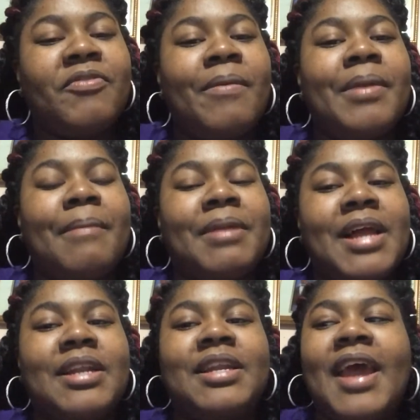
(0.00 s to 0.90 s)
from, and I'm
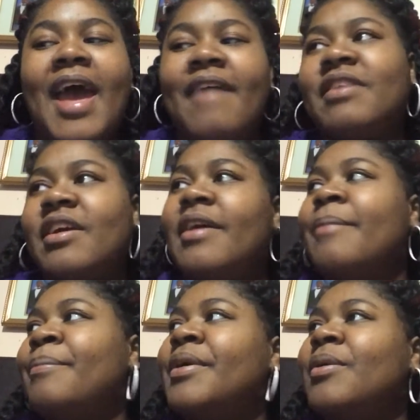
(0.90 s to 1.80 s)
glad that they have their
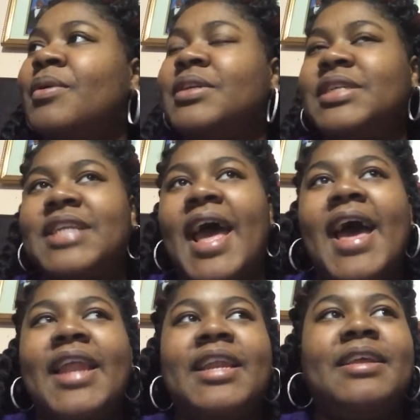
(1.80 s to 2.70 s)
input on their
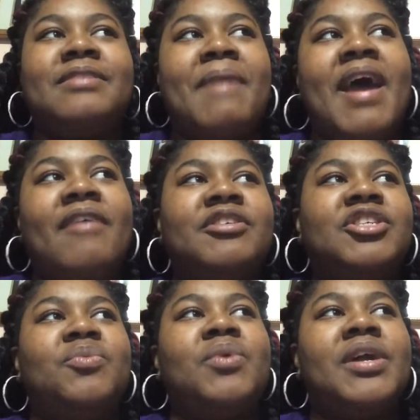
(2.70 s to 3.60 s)
dad and their marriage
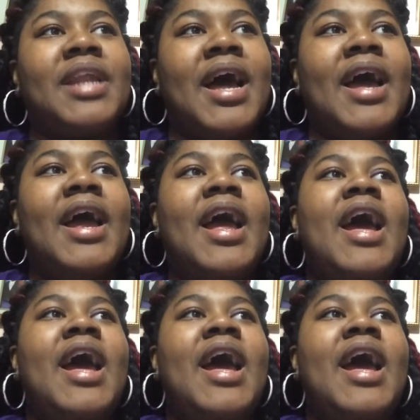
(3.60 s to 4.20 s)
and whatnot.